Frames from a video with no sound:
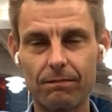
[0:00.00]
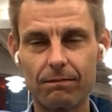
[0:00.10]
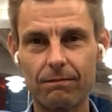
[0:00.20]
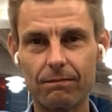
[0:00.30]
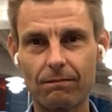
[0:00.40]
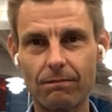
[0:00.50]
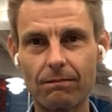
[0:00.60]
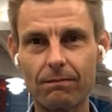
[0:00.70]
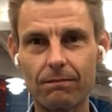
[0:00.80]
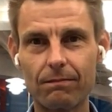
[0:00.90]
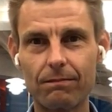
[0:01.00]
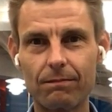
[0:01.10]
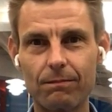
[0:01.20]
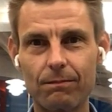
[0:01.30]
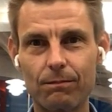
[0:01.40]

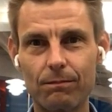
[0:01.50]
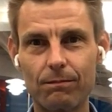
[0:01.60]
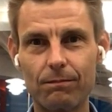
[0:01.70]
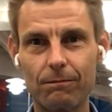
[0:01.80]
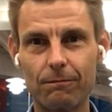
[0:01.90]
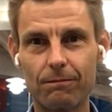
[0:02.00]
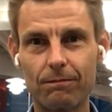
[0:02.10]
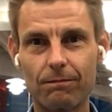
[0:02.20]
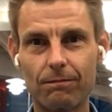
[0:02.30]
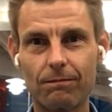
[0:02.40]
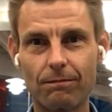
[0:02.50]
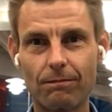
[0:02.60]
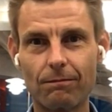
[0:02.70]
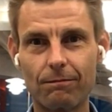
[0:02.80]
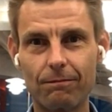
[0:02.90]

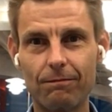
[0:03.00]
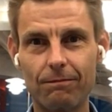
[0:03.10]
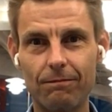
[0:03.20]
This person isn't speaking.